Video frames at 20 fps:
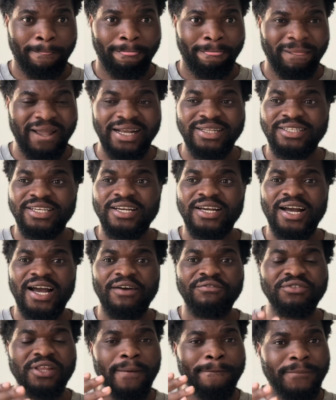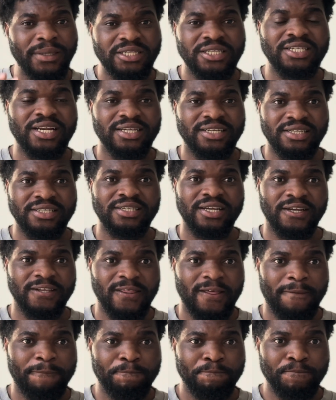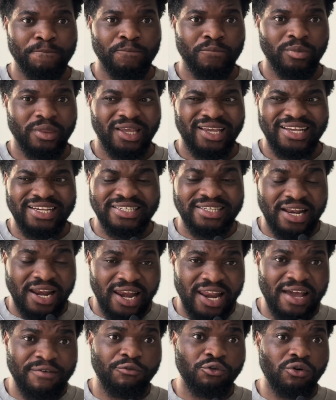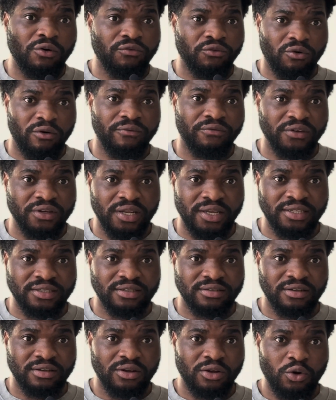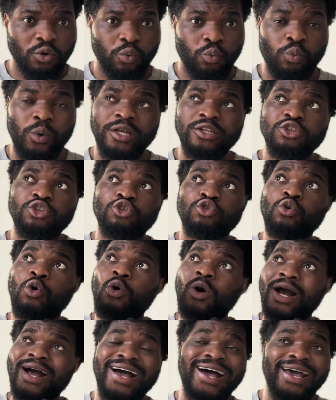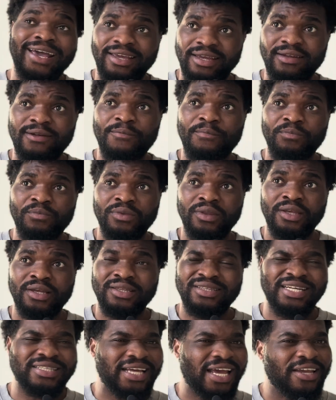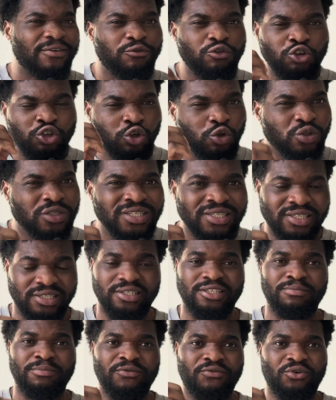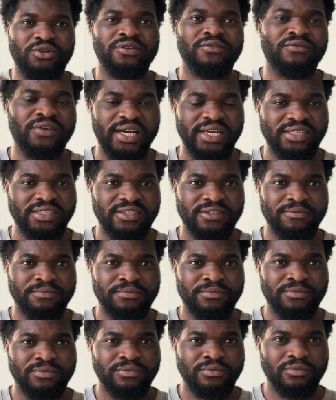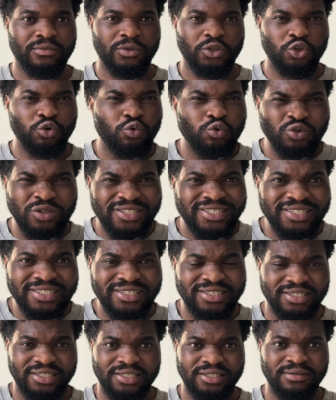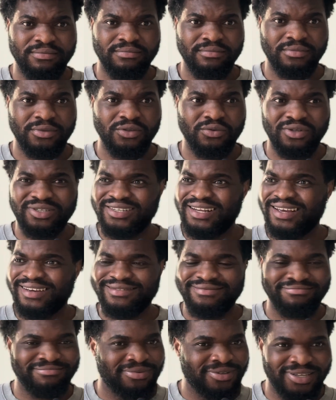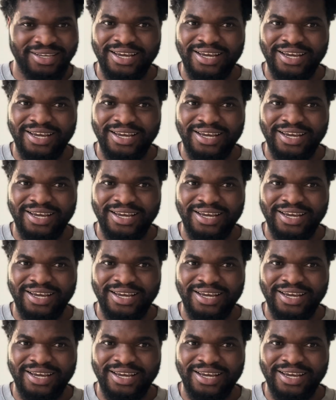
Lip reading: I think after beating Adesanya, his level of confidence went so high that I even noticed it before the fight. You could see it in him. He was like, hey,